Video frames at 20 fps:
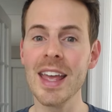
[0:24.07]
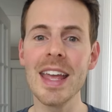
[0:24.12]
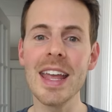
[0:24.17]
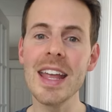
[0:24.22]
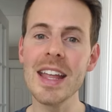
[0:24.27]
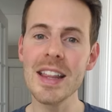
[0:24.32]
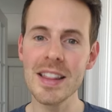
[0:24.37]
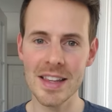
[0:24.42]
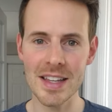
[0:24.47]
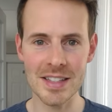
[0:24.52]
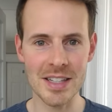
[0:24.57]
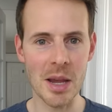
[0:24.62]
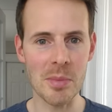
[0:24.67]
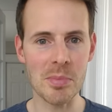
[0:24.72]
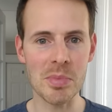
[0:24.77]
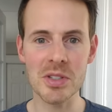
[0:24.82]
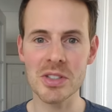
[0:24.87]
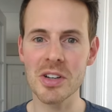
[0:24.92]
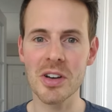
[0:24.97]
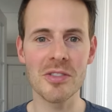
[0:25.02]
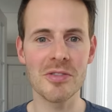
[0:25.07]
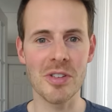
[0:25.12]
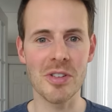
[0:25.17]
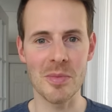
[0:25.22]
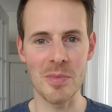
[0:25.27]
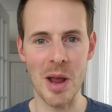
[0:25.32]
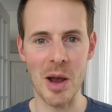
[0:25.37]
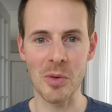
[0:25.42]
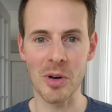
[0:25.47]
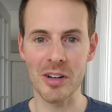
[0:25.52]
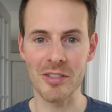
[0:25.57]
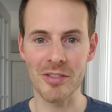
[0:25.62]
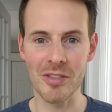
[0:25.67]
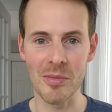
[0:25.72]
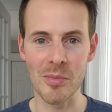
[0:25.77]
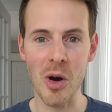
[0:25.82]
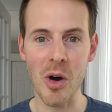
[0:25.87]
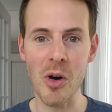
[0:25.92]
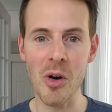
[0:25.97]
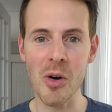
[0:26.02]
In this episode from Network
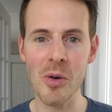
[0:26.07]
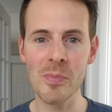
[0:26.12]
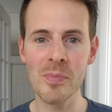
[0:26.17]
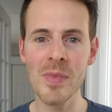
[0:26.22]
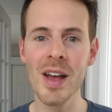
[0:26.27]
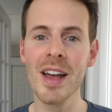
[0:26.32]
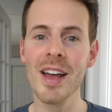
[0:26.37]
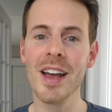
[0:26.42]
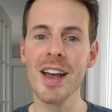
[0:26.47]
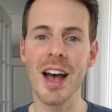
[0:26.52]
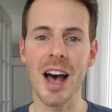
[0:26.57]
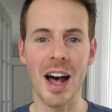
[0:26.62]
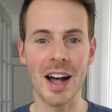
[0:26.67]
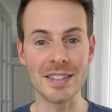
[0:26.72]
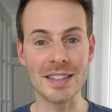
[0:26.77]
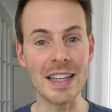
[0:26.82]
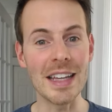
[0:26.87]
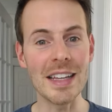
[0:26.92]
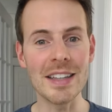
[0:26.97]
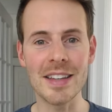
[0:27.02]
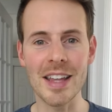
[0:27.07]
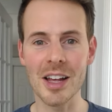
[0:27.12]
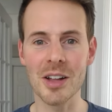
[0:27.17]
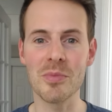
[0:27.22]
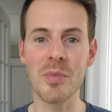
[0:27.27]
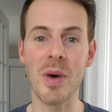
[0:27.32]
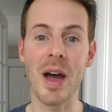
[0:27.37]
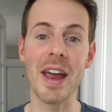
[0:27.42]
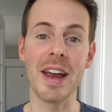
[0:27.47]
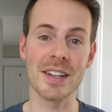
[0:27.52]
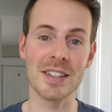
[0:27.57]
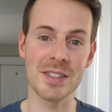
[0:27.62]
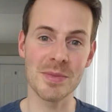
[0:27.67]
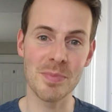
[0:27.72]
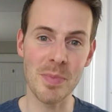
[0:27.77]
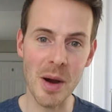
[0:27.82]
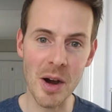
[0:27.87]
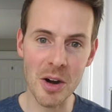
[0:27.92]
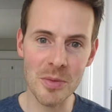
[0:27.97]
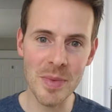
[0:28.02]
from Home, I'll detail my
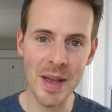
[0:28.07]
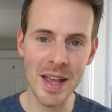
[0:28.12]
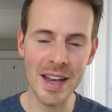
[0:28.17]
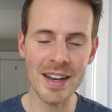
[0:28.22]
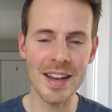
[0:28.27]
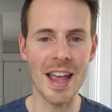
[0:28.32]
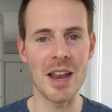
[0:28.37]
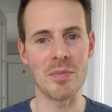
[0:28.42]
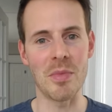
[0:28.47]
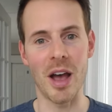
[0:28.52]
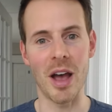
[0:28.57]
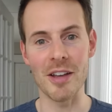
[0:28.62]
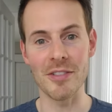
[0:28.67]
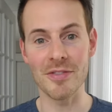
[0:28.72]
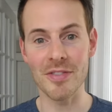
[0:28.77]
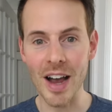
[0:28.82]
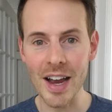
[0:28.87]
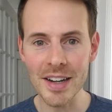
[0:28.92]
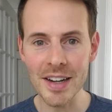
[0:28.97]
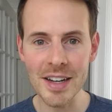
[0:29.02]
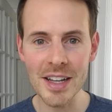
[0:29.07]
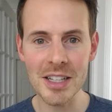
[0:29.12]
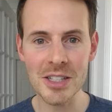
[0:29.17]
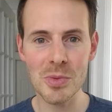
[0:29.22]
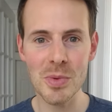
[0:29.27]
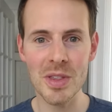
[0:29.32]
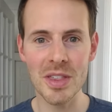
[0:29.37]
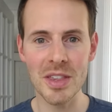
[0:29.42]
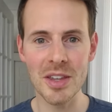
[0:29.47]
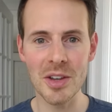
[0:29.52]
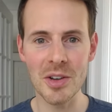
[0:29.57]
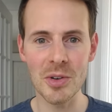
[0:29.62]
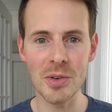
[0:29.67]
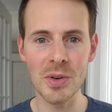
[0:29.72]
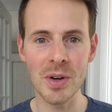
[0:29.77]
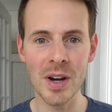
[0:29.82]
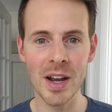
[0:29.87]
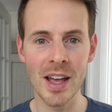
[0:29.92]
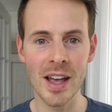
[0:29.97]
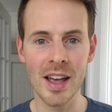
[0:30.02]
experiment and my findings with
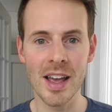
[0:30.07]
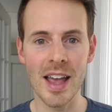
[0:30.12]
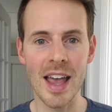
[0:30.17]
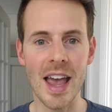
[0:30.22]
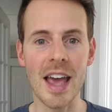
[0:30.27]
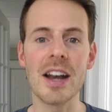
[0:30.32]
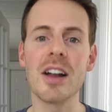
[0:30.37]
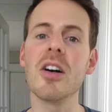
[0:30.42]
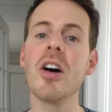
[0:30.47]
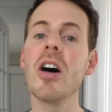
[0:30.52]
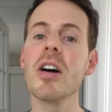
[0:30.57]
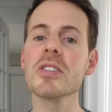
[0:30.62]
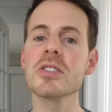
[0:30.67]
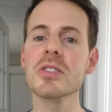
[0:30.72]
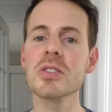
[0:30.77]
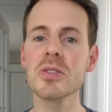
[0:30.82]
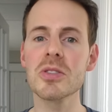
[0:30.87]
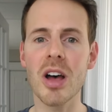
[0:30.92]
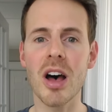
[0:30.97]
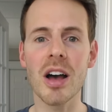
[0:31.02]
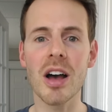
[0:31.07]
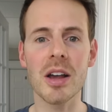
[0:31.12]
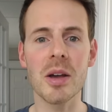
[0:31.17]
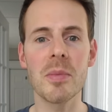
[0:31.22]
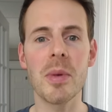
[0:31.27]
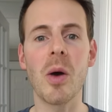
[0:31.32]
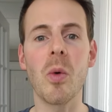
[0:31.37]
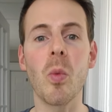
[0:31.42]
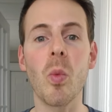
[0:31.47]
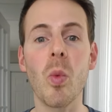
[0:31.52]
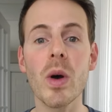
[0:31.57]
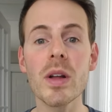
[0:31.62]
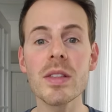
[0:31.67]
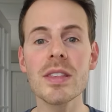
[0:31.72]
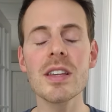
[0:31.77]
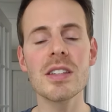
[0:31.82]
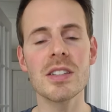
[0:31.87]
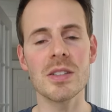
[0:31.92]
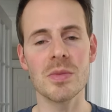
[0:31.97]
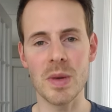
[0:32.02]
you, and I'll also talk about what
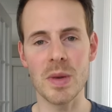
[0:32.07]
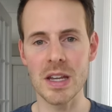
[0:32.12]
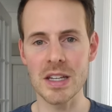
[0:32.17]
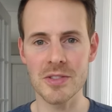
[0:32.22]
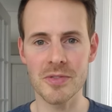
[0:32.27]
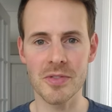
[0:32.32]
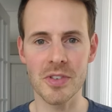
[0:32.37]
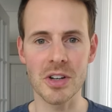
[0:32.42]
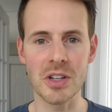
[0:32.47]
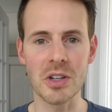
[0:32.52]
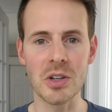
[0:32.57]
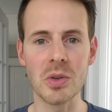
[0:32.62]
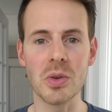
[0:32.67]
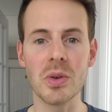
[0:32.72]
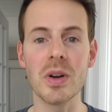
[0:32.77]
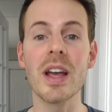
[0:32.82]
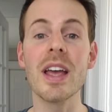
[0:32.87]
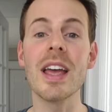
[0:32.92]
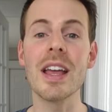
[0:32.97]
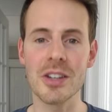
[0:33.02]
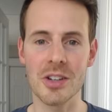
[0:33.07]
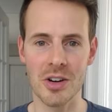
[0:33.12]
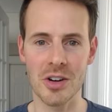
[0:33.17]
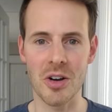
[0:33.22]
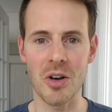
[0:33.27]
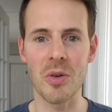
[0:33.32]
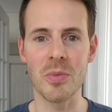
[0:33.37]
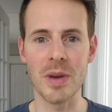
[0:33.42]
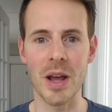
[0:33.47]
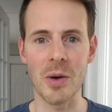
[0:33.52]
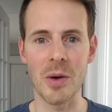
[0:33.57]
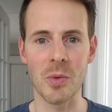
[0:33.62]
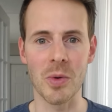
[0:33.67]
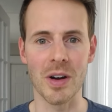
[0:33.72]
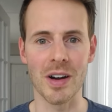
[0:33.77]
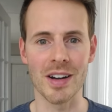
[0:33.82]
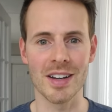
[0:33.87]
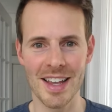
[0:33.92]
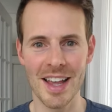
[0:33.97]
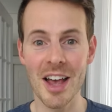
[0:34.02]
this means for you in your home
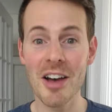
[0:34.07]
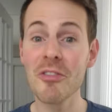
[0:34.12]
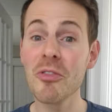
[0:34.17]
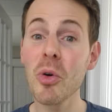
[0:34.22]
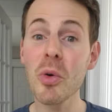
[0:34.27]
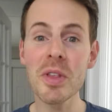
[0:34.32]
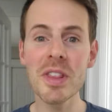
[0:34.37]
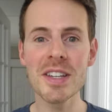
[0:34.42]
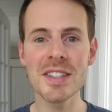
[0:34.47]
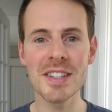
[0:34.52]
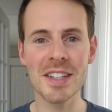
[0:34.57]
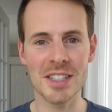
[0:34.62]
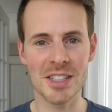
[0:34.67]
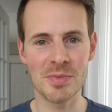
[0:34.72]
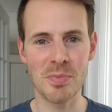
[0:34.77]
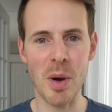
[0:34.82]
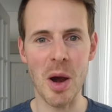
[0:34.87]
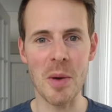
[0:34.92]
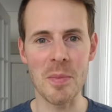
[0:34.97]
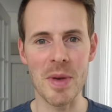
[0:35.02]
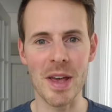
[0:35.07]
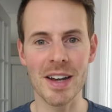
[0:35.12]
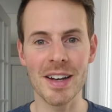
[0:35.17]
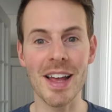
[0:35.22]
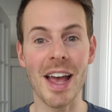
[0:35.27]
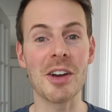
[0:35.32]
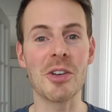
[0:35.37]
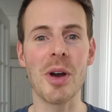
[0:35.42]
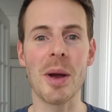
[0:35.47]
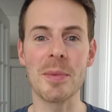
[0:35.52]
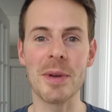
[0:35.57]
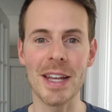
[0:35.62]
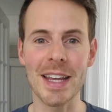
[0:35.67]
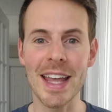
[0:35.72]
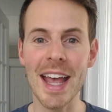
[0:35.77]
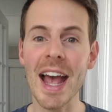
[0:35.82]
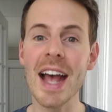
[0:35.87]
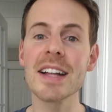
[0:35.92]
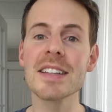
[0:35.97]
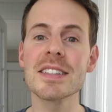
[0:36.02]
network. For this experiment, I grabbed a
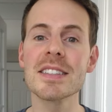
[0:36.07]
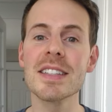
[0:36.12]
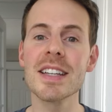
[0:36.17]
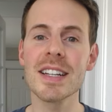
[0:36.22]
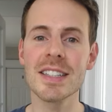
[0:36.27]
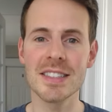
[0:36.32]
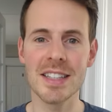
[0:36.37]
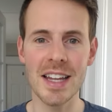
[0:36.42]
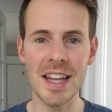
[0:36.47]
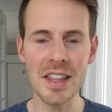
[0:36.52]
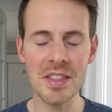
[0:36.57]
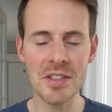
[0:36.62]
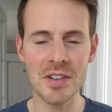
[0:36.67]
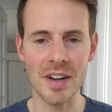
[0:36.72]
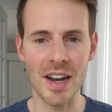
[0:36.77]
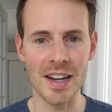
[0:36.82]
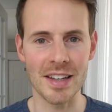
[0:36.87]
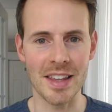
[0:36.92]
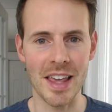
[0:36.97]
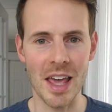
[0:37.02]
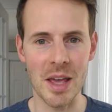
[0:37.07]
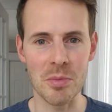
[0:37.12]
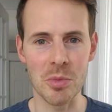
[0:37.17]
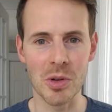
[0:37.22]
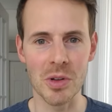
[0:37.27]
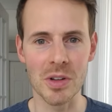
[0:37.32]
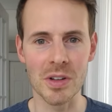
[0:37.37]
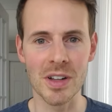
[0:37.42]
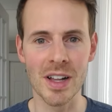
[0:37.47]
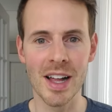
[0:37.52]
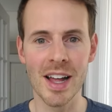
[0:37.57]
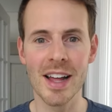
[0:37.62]
Cat6 Ethernet cable